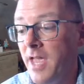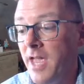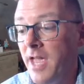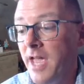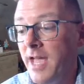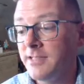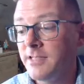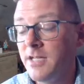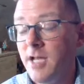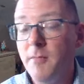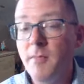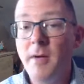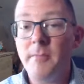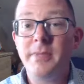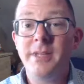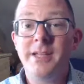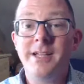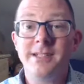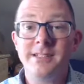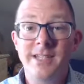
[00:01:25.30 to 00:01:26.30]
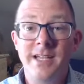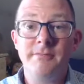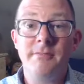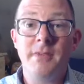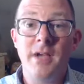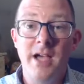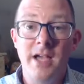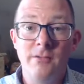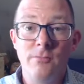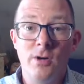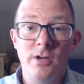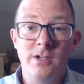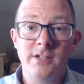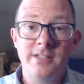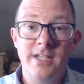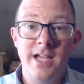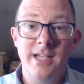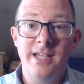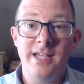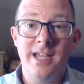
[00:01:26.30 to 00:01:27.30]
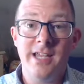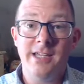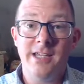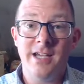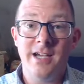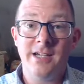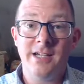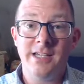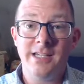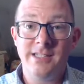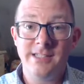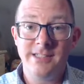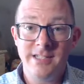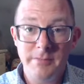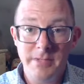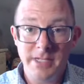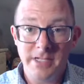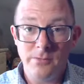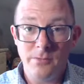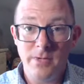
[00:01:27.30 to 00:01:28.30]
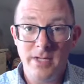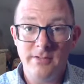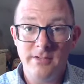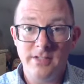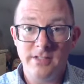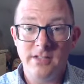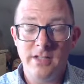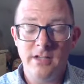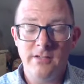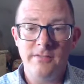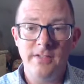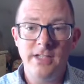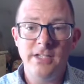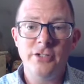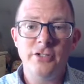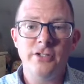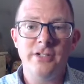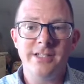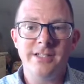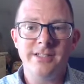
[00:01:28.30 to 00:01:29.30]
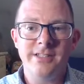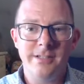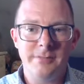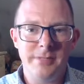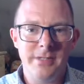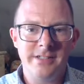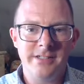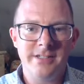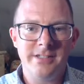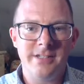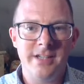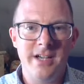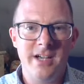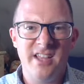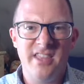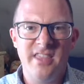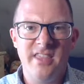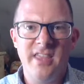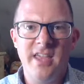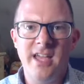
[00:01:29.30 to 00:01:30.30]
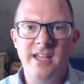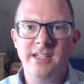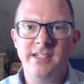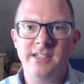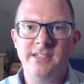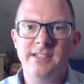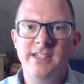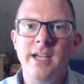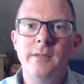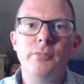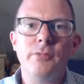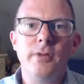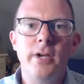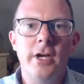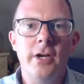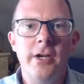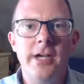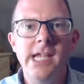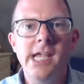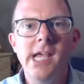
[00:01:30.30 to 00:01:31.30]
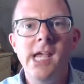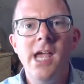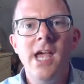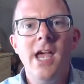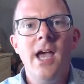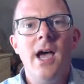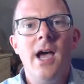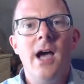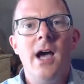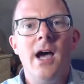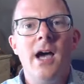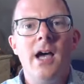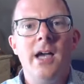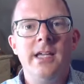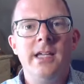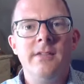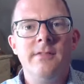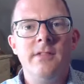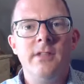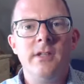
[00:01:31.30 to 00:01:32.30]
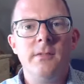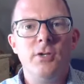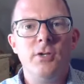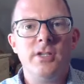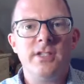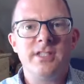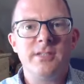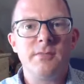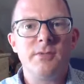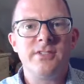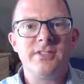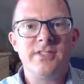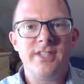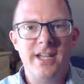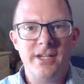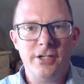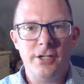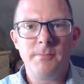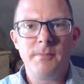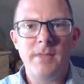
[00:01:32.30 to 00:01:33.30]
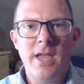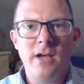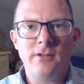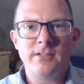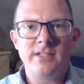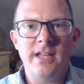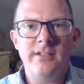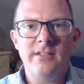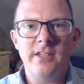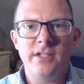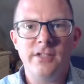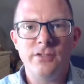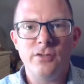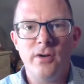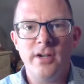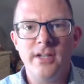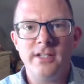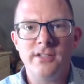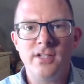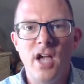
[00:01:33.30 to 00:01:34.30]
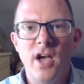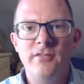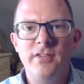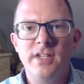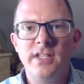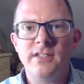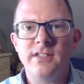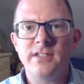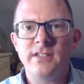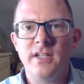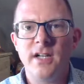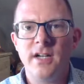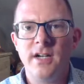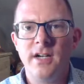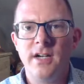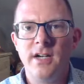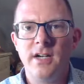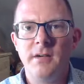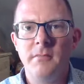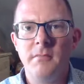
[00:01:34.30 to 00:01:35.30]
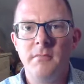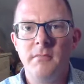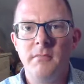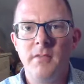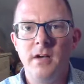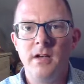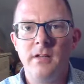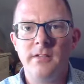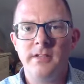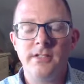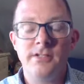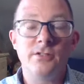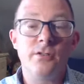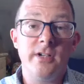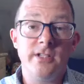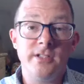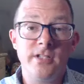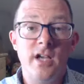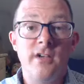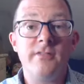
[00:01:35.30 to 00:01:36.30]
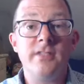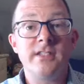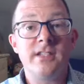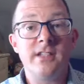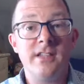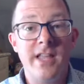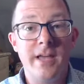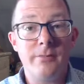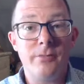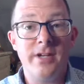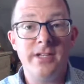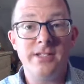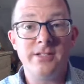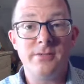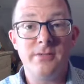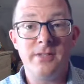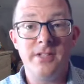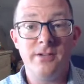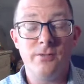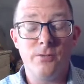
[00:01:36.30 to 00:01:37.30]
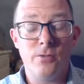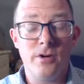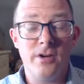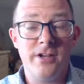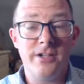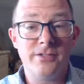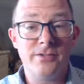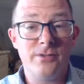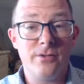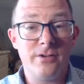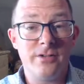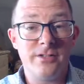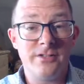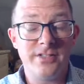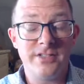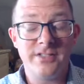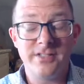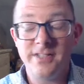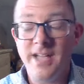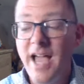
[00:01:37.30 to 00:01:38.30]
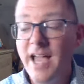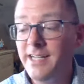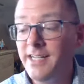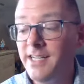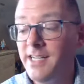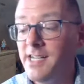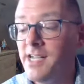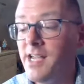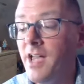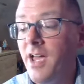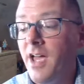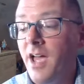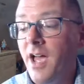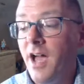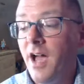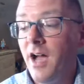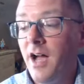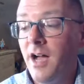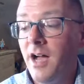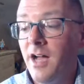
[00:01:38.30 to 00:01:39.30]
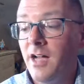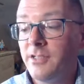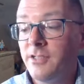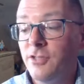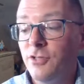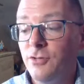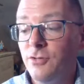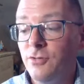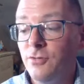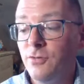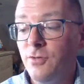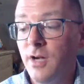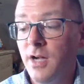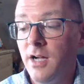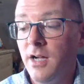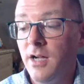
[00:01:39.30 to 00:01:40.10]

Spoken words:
has come up because I worked on a exhibit. We have a featured exhibit that is temporary in the municipal center outside the historian's office. The historian's office collaborates with the Aurora Historical Society to